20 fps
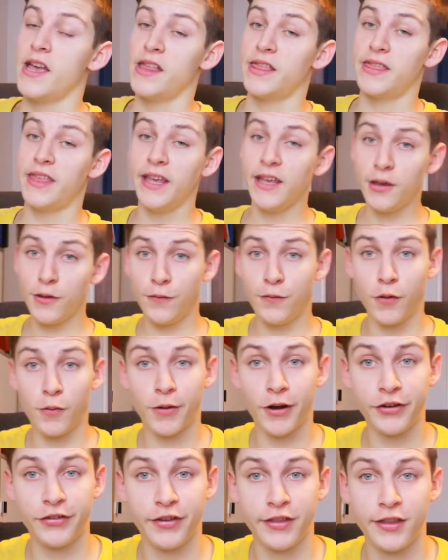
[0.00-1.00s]
Thank you for
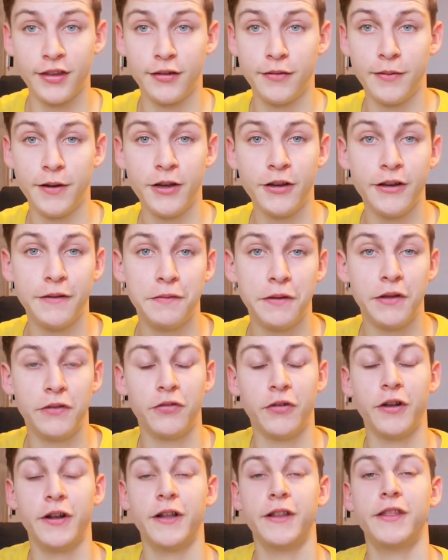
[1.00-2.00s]
watching this video. If you
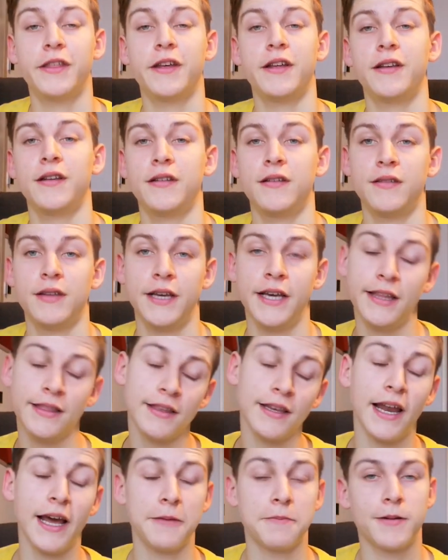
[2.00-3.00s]
enjoyed it, then hit the
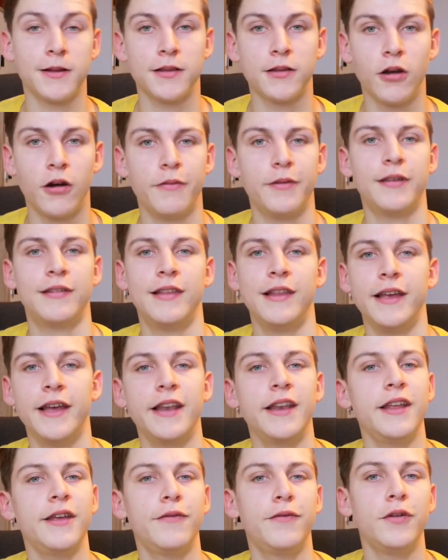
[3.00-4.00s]
like button, obviously.
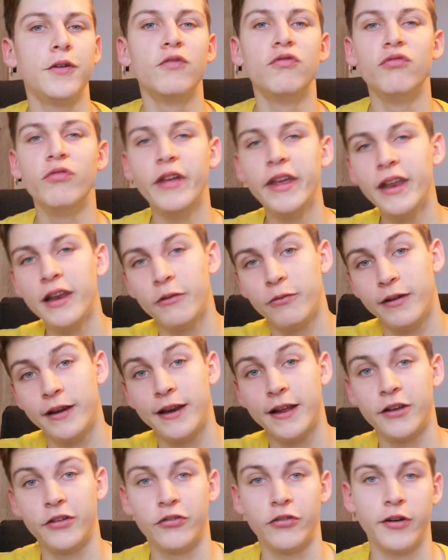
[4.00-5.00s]
And if you really, really
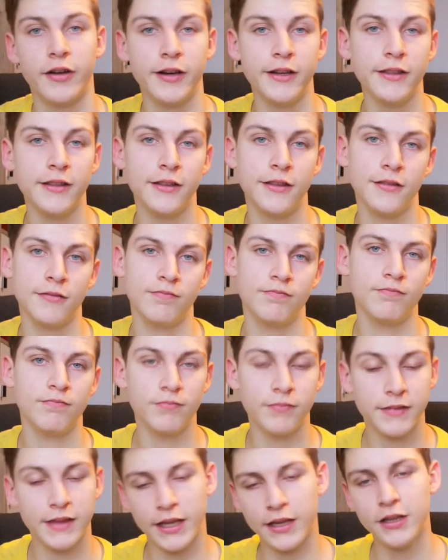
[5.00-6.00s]
enjoyed it,
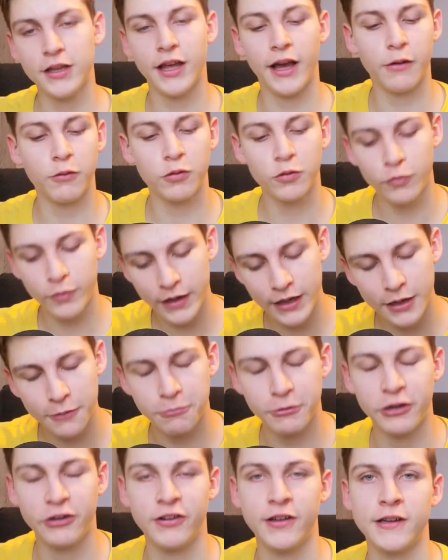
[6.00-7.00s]
then I would really
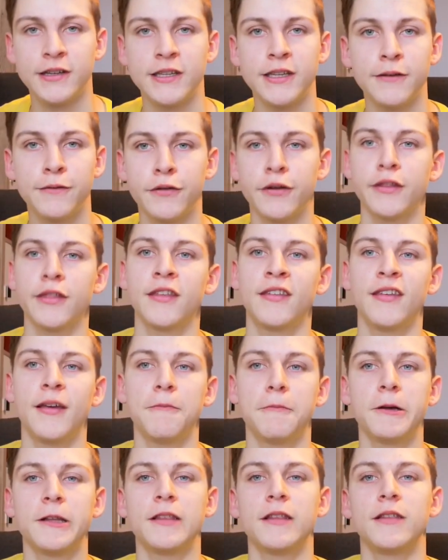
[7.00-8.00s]
appreciate it if you hit the sub
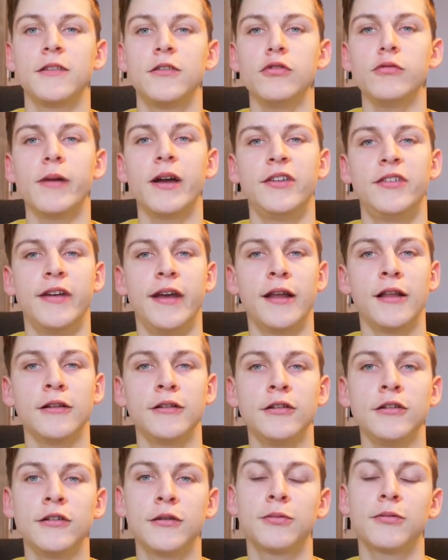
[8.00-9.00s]
button to my channel,
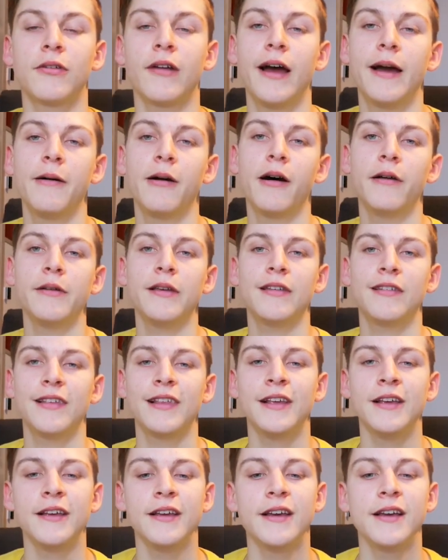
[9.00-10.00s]
to subscribe,
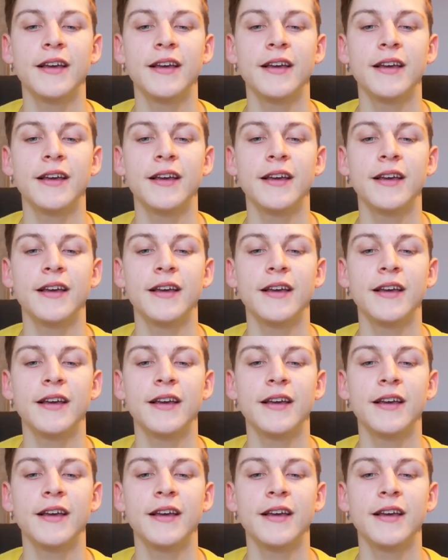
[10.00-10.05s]
obviously.